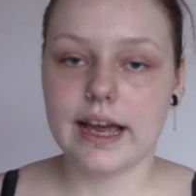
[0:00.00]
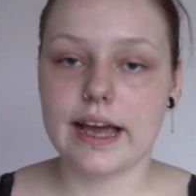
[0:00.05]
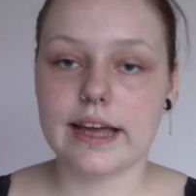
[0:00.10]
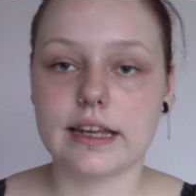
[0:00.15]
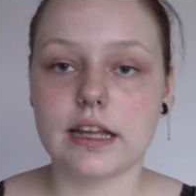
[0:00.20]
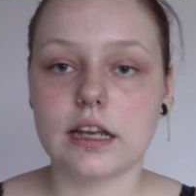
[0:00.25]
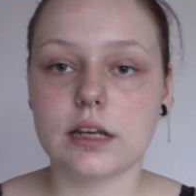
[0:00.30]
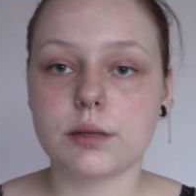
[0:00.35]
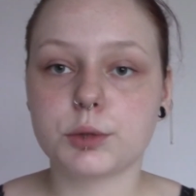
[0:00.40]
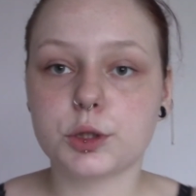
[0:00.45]
and
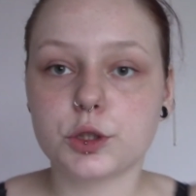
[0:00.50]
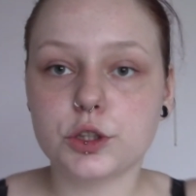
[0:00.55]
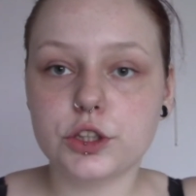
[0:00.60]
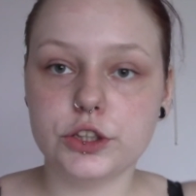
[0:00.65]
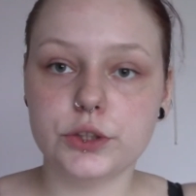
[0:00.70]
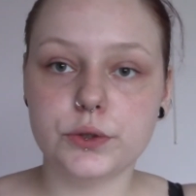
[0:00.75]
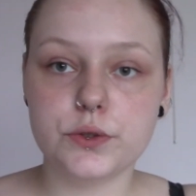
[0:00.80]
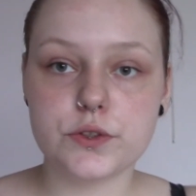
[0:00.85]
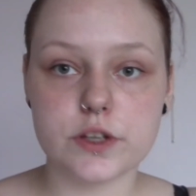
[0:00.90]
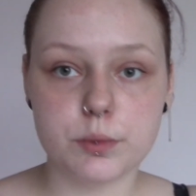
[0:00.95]
then I'm gonna
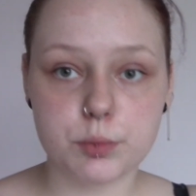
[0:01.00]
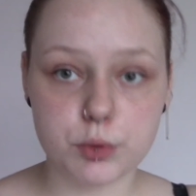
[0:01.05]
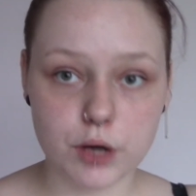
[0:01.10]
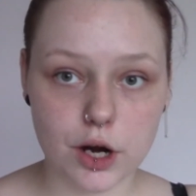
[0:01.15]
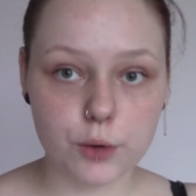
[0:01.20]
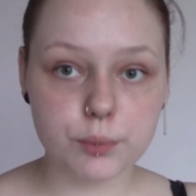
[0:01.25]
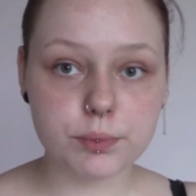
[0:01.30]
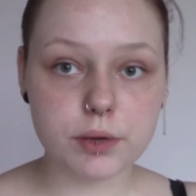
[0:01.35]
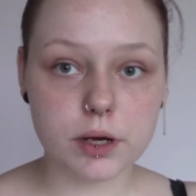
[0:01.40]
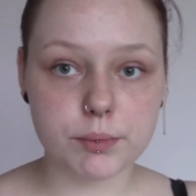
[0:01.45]
use a brow
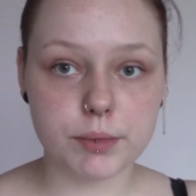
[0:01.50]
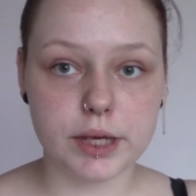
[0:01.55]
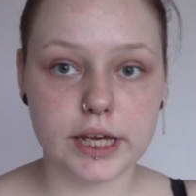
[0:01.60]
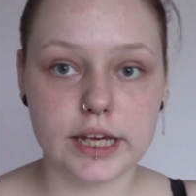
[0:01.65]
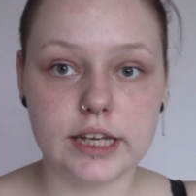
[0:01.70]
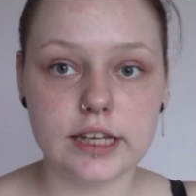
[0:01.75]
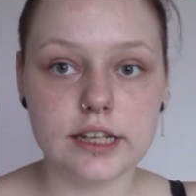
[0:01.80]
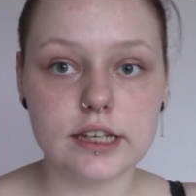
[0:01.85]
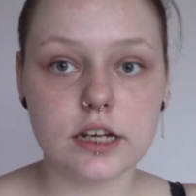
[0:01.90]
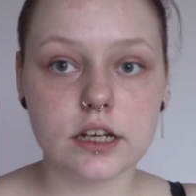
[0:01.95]
pomade.